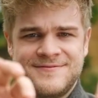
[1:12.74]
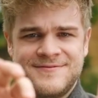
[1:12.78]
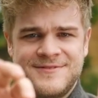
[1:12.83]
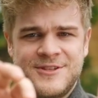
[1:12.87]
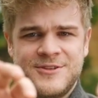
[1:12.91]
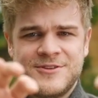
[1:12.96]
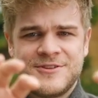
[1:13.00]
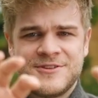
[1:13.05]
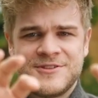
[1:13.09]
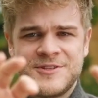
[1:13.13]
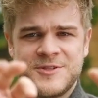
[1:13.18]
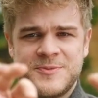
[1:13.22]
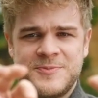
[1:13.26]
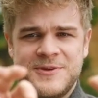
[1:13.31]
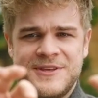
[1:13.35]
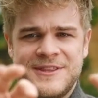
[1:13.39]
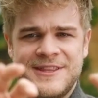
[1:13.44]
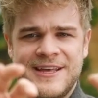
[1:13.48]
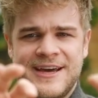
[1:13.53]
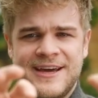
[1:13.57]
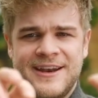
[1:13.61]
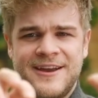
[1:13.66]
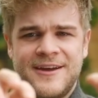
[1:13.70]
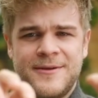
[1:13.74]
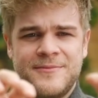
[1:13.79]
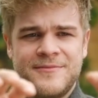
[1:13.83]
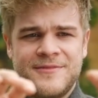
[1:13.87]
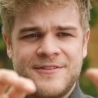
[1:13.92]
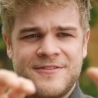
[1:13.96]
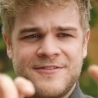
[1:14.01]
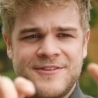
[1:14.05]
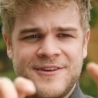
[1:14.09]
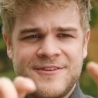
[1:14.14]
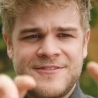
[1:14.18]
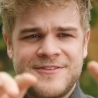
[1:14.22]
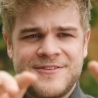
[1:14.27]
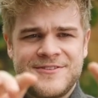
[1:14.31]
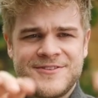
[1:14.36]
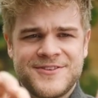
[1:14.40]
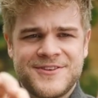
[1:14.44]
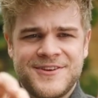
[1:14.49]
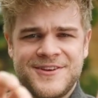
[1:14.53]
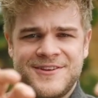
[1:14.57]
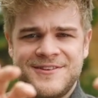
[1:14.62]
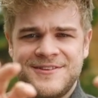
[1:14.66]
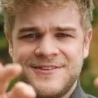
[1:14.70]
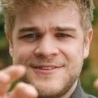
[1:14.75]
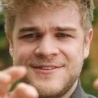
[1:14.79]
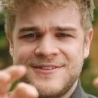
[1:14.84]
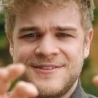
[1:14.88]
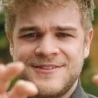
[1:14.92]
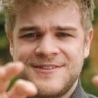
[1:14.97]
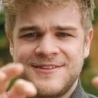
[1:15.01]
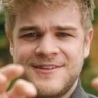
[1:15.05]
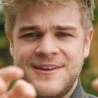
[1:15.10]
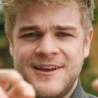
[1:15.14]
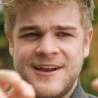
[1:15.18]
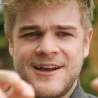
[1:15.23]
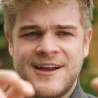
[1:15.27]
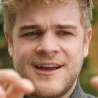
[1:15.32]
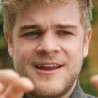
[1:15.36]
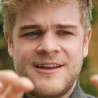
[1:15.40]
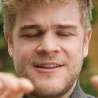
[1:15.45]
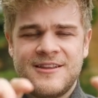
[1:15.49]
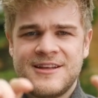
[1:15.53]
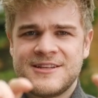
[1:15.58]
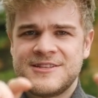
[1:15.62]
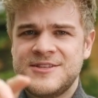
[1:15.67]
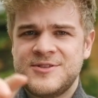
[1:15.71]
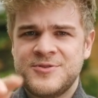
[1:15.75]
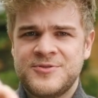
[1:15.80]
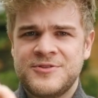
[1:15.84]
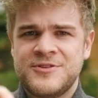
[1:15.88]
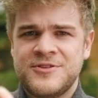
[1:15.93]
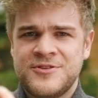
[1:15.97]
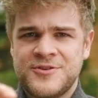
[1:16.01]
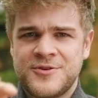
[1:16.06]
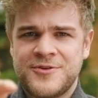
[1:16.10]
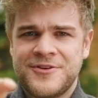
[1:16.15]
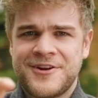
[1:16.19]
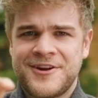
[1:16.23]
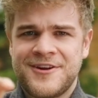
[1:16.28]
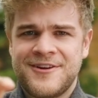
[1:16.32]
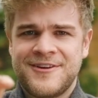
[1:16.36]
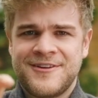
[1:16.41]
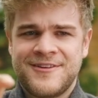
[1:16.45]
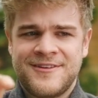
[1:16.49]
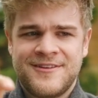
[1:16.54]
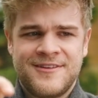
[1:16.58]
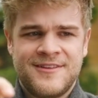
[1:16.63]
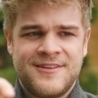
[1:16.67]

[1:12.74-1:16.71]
You can speed that up if that feels good. I kind of like to do it a little quicker.